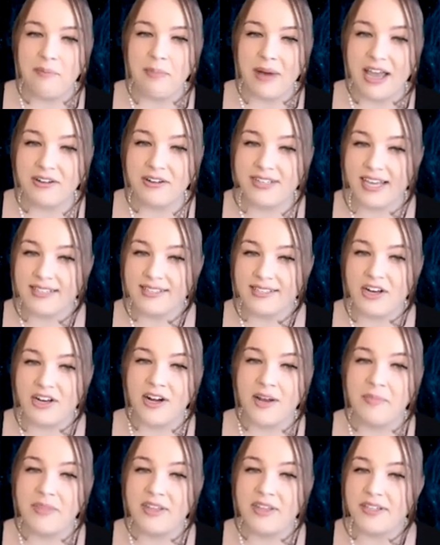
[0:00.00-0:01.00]
a biotech
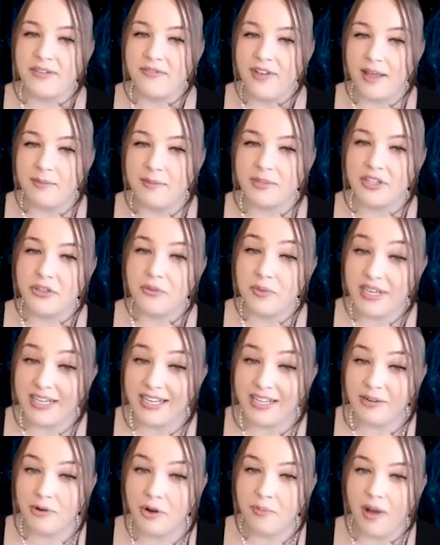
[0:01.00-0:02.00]
startup that developed
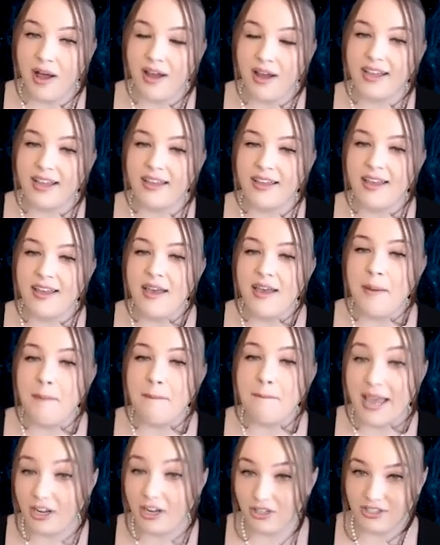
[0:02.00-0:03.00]
3D robotic
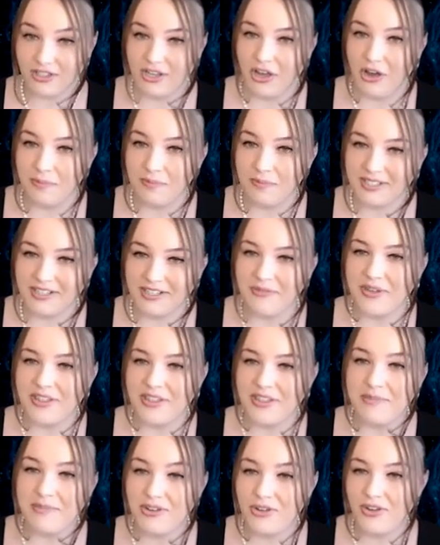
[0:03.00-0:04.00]
microscopes
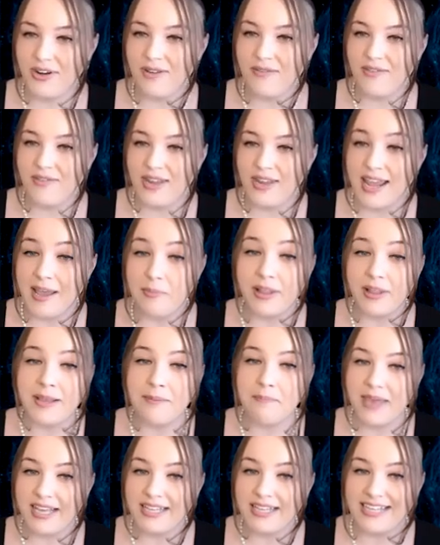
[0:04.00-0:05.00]
with the mission of
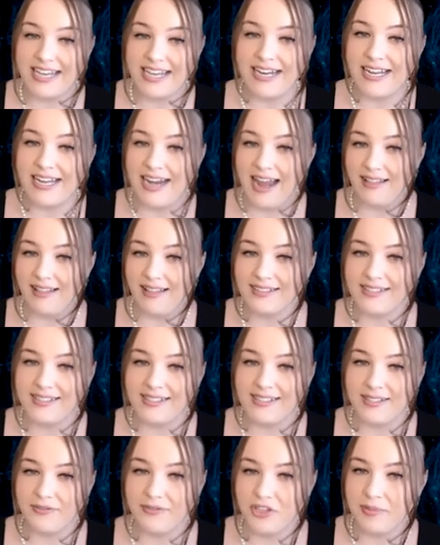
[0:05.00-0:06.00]
enabling big data
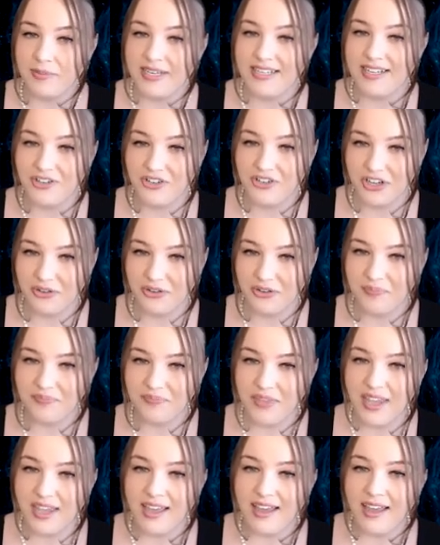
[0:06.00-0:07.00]
analysis of human tissue.
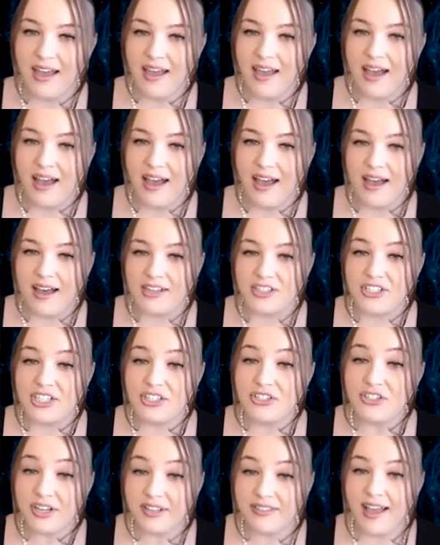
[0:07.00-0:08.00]

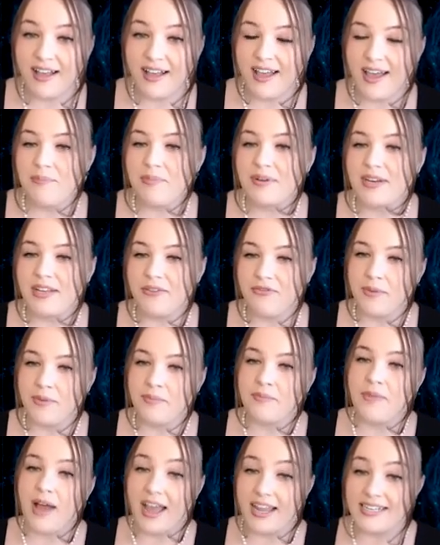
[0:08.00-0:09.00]
She took that company
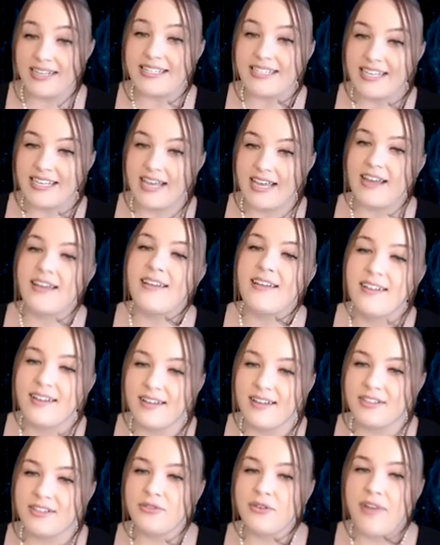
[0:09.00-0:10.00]
from idea
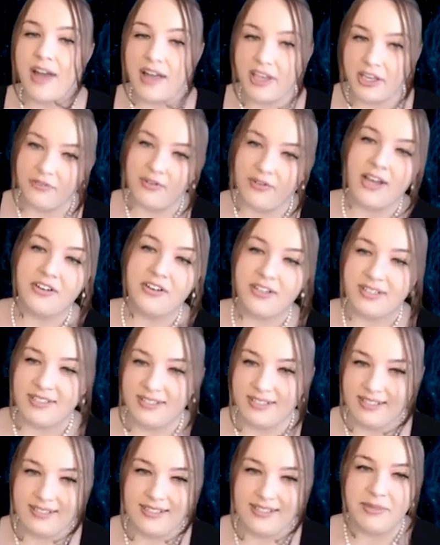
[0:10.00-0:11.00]
to a value of
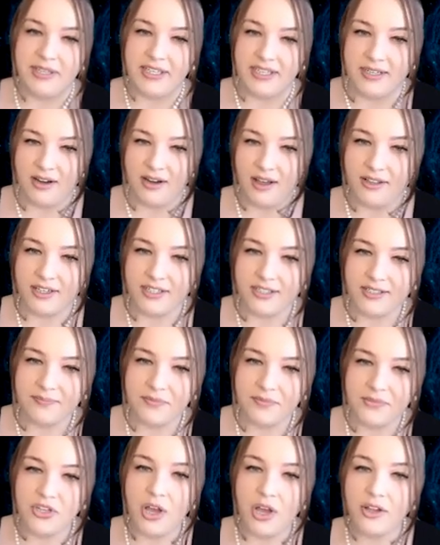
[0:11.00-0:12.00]
$160 million.
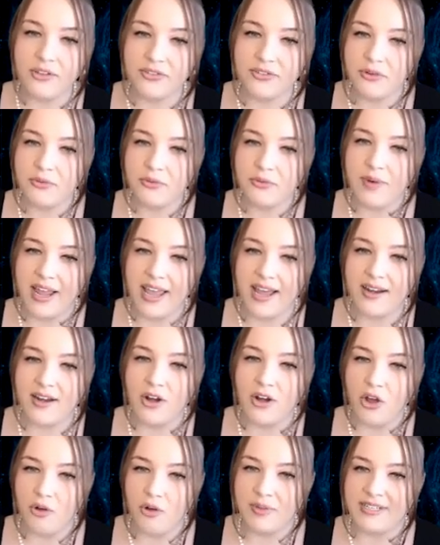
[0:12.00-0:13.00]
She also ran
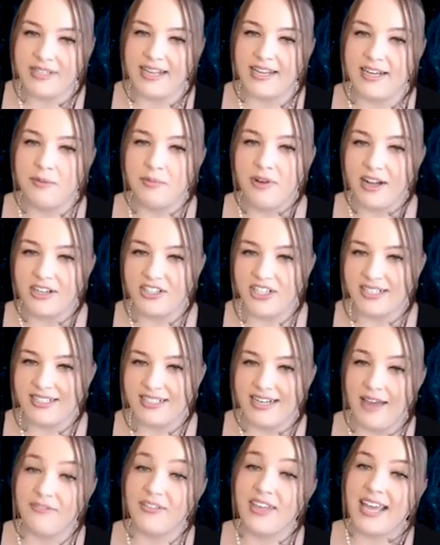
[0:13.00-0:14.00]
an open data project in